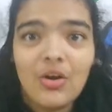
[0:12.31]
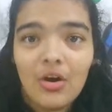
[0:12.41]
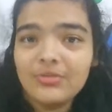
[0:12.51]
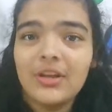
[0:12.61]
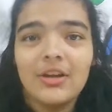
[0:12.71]

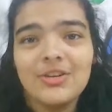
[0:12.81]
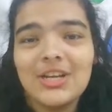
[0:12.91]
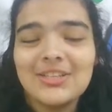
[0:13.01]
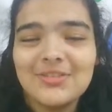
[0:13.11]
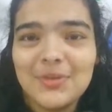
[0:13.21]
of the 100
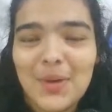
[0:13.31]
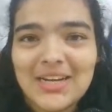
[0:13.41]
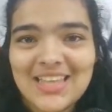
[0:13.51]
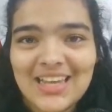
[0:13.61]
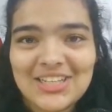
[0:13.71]
Days of UI
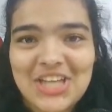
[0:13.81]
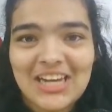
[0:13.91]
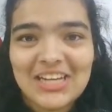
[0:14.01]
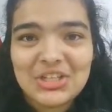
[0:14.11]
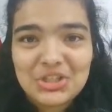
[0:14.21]
Design
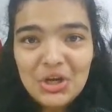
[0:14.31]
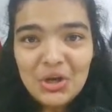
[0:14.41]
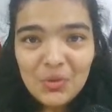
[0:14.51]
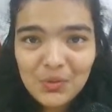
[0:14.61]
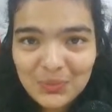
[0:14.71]
Challenge
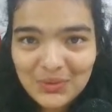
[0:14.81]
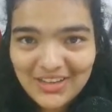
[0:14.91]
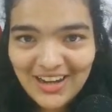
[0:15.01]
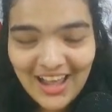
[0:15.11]
with Veera,